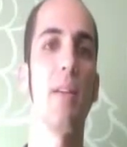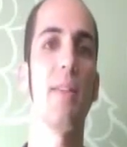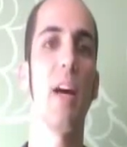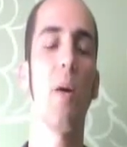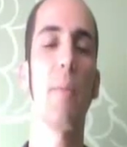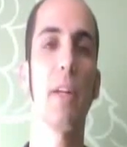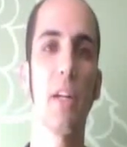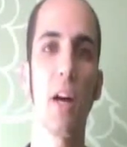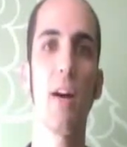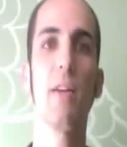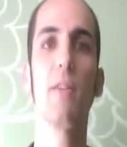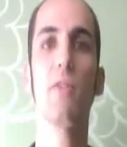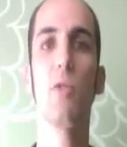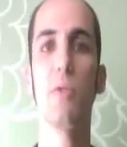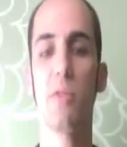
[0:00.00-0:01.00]
Now,
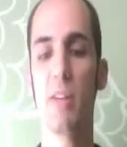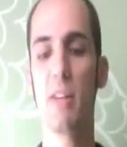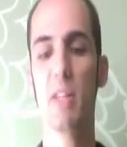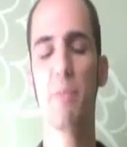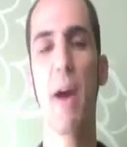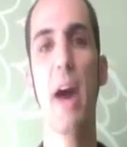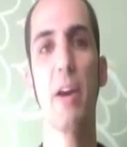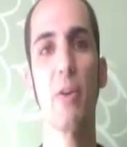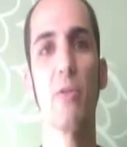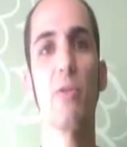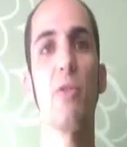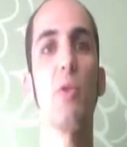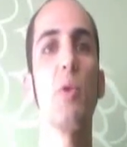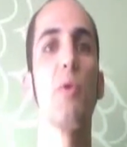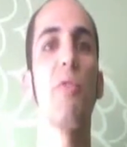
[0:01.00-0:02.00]
because you see these
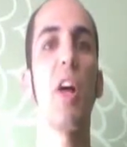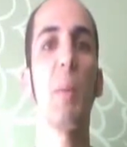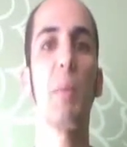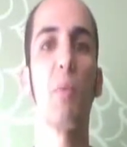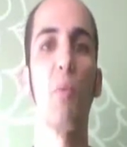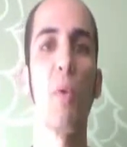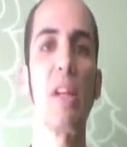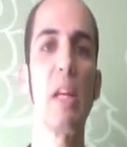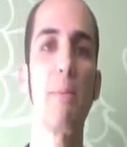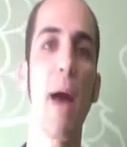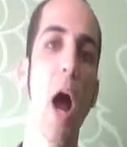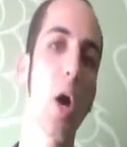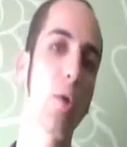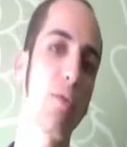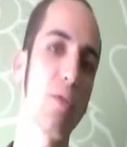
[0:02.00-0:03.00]
patterns, you develop really
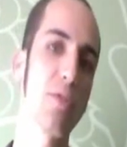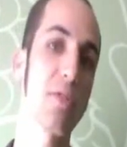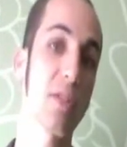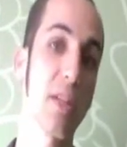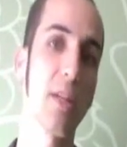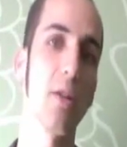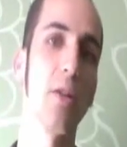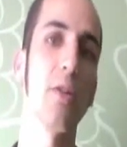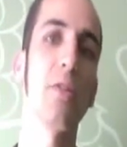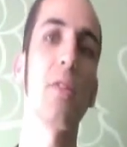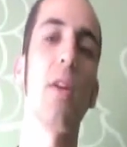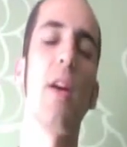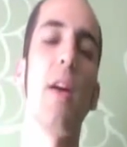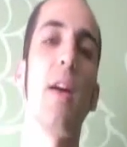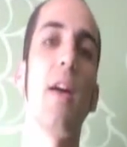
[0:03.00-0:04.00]
powerful
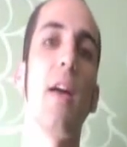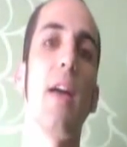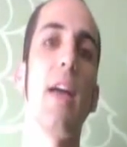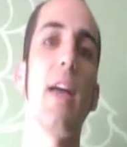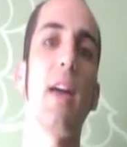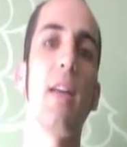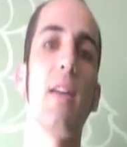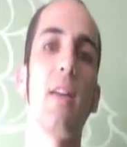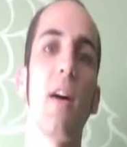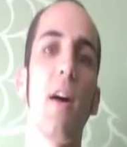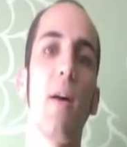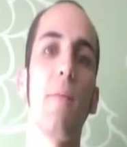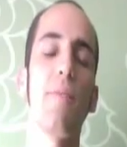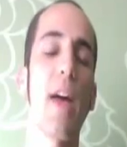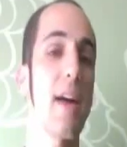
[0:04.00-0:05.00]
skills
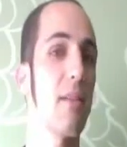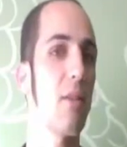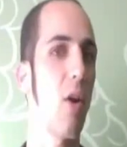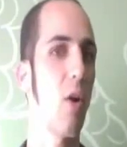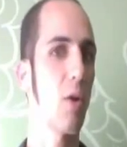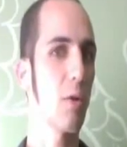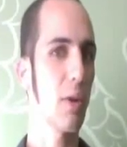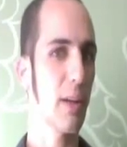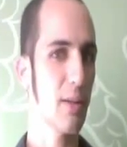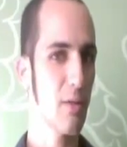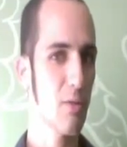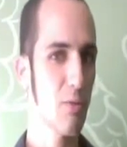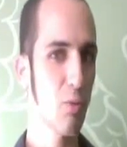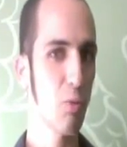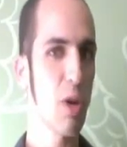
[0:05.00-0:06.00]
that are
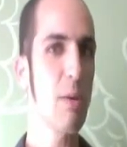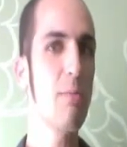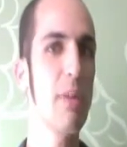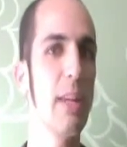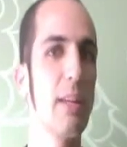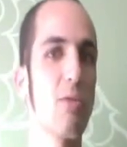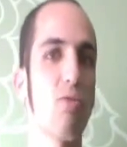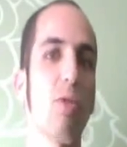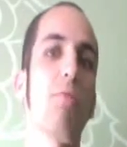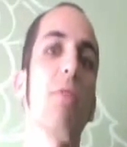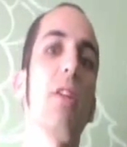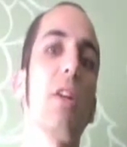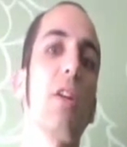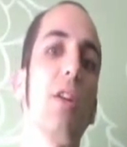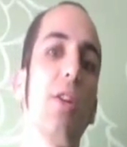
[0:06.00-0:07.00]
extremely,
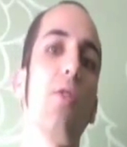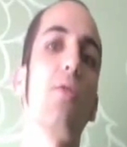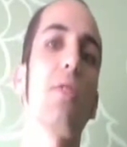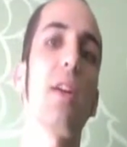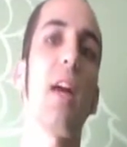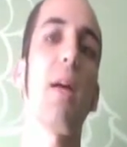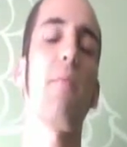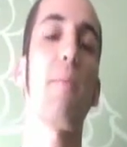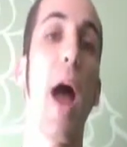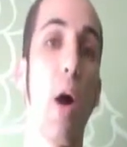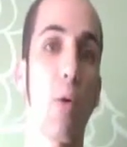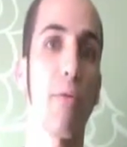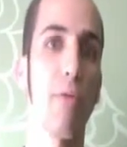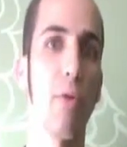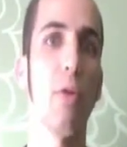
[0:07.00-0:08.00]
extremely acute and
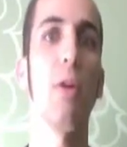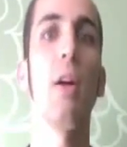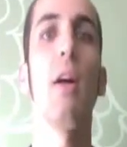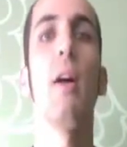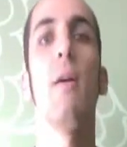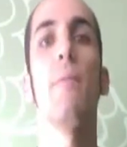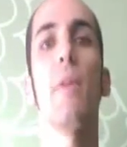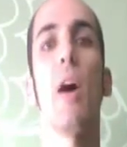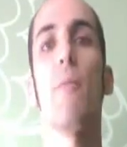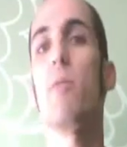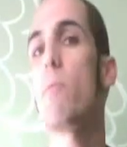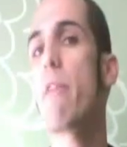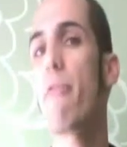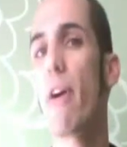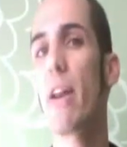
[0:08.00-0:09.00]
powerful. You
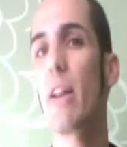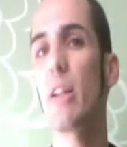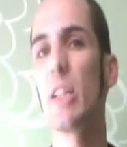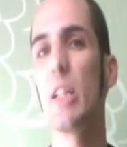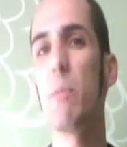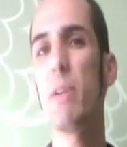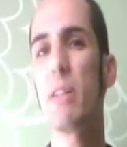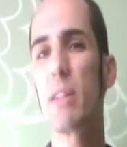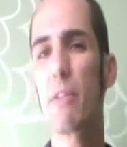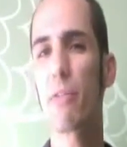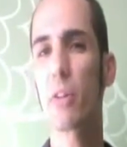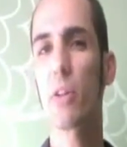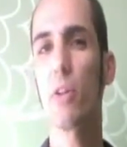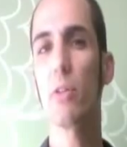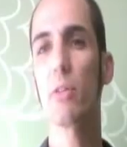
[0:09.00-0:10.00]
may find it a little bit
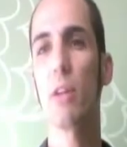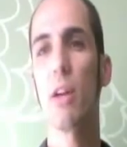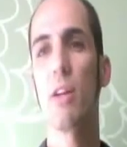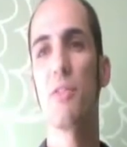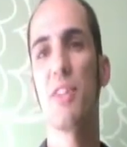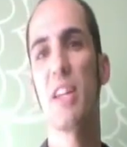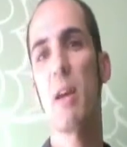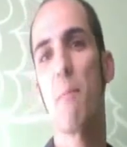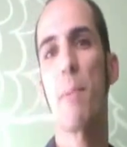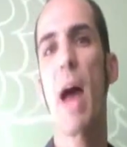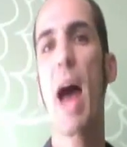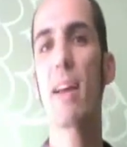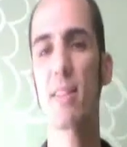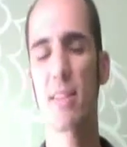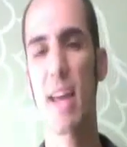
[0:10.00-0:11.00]
difficult to get
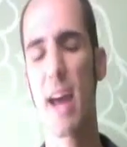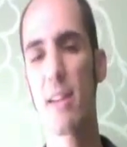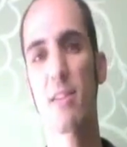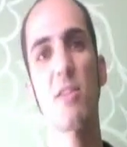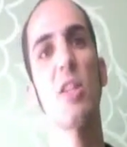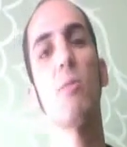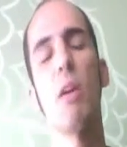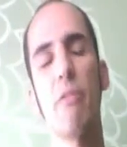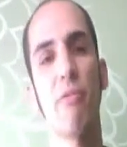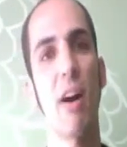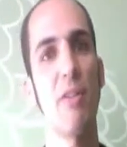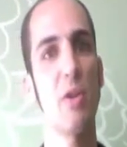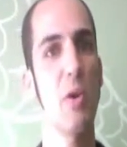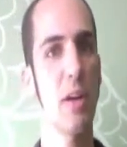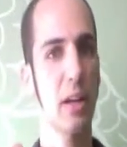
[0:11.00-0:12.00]
past that, so you may
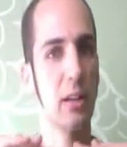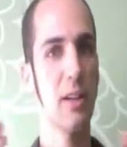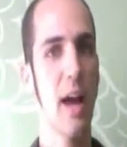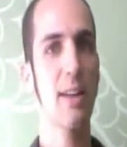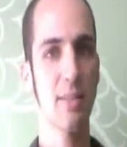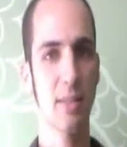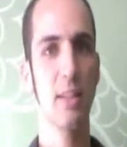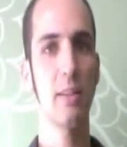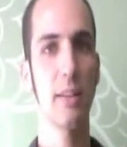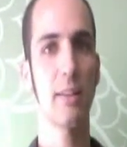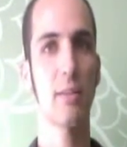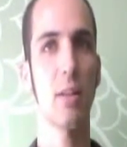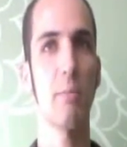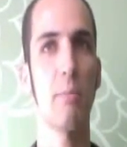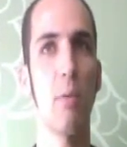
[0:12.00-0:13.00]
find that you hit a glass ceiling
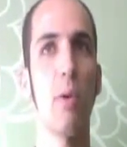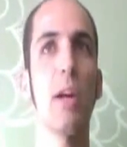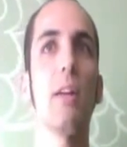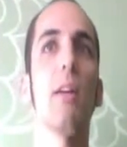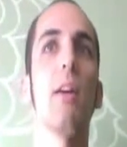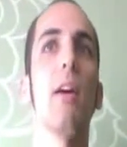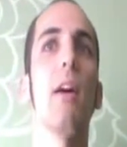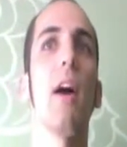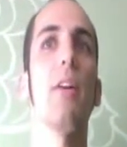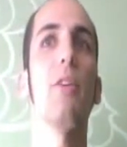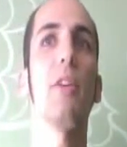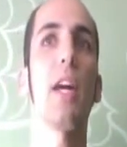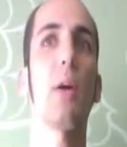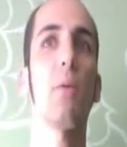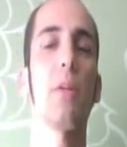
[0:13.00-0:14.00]
at some point, and
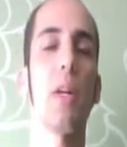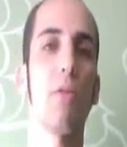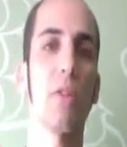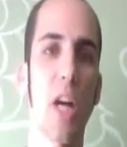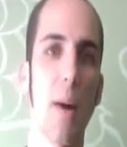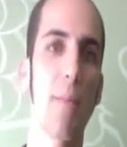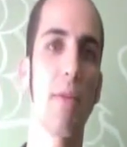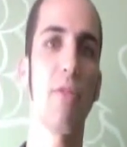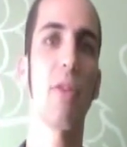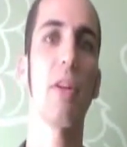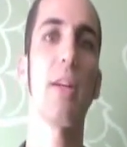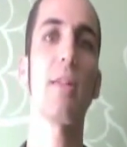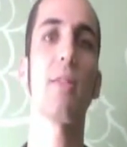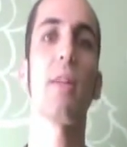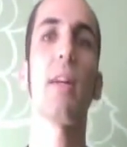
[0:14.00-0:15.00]
you can't really overcome it
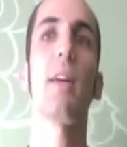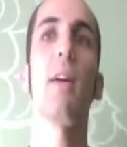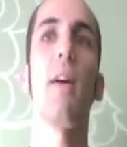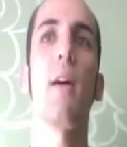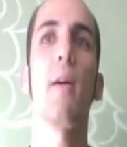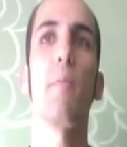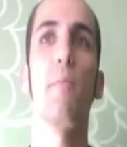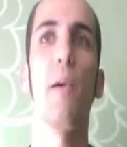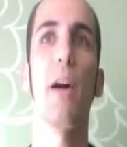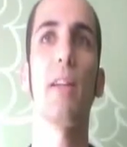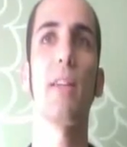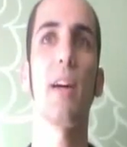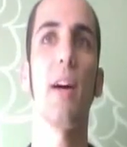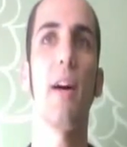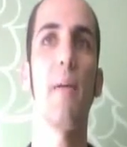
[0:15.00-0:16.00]
very easily.
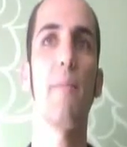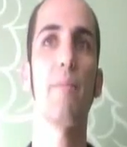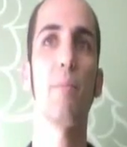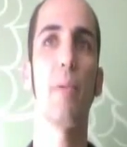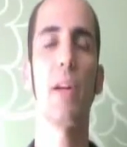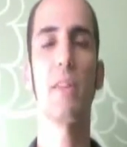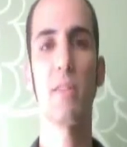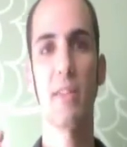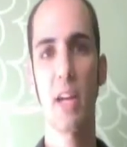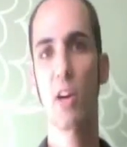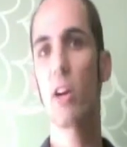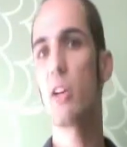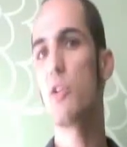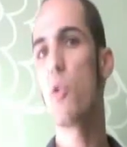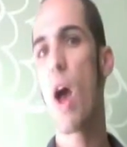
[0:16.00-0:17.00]
But it's
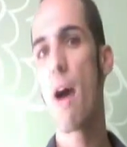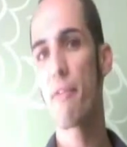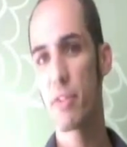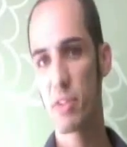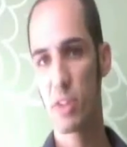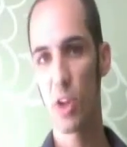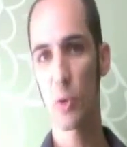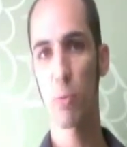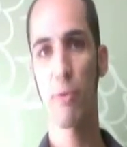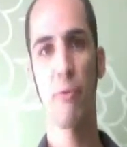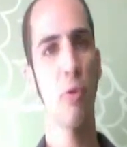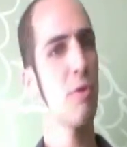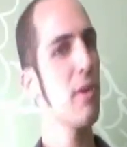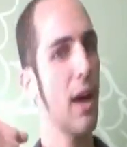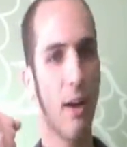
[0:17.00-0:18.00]
there, and you have the skills
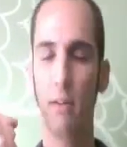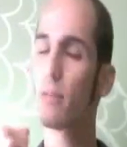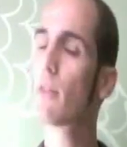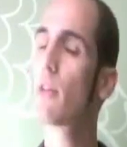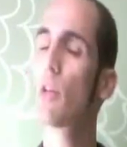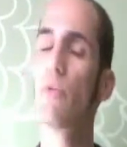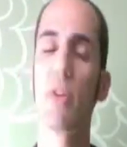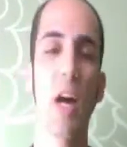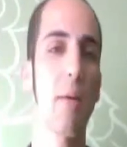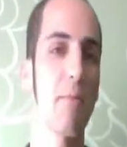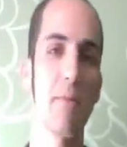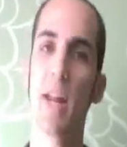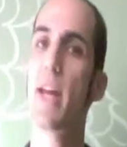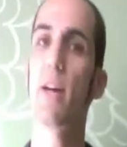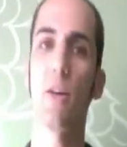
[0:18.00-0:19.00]
before that, you've got
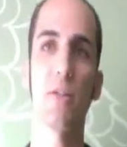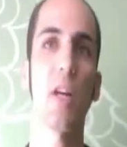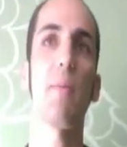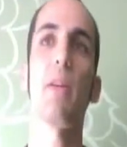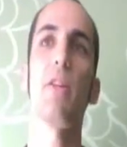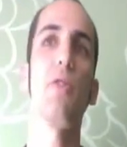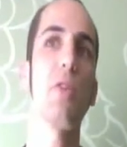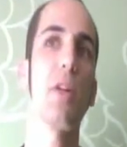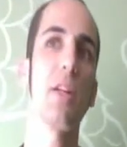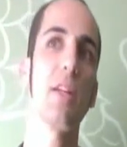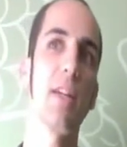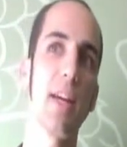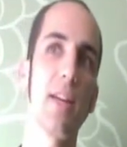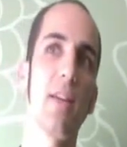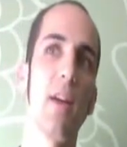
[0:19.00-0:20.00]
them nailed. I mean, you can
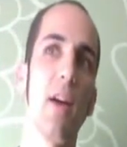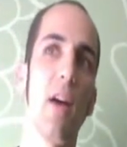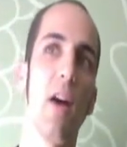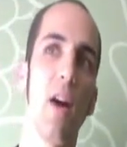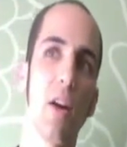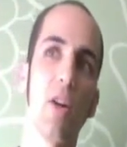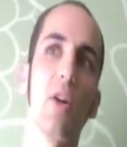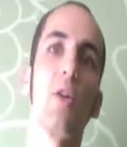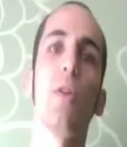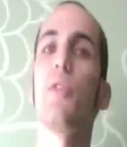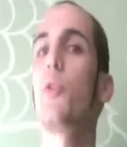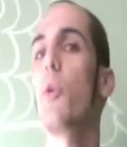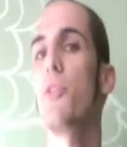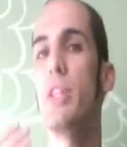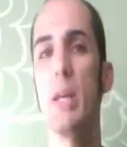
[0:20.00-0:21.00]
get a girl
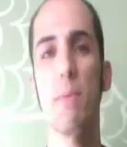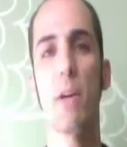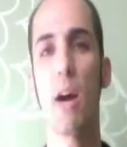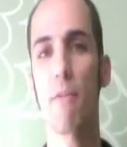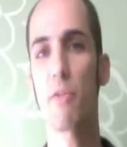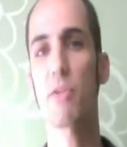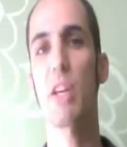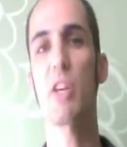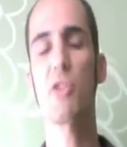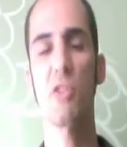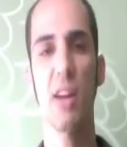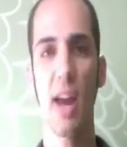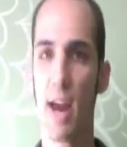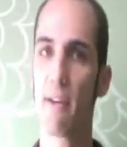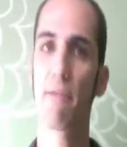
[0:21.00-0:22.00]
into a deep
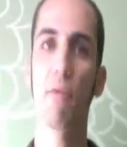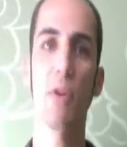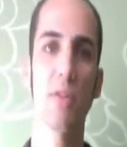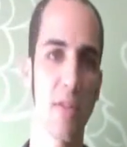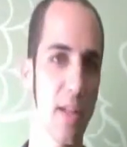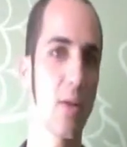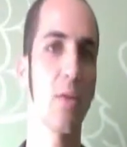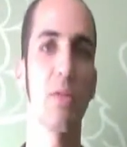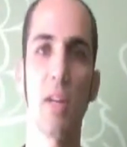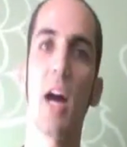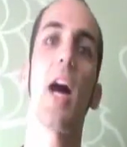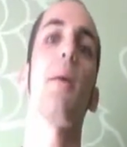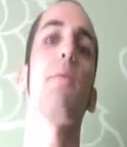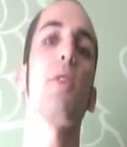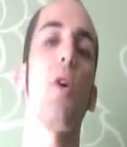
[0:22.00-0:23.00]
conversation every single
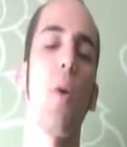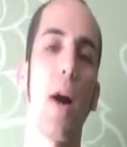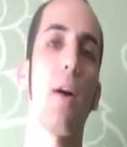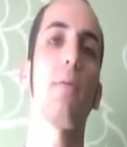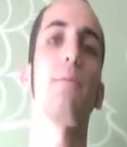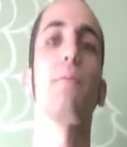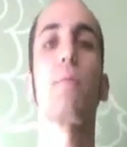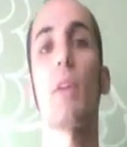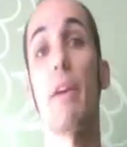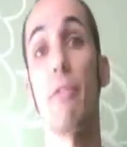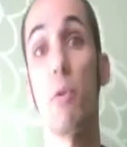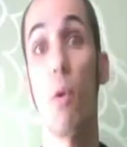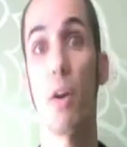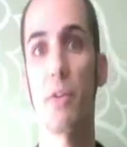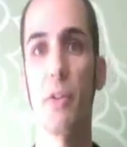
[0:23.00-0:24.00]
time you go out, if
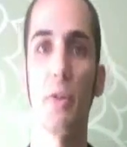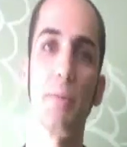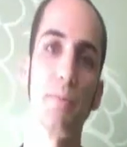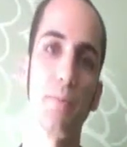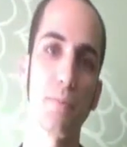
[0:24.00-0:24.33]
you want to.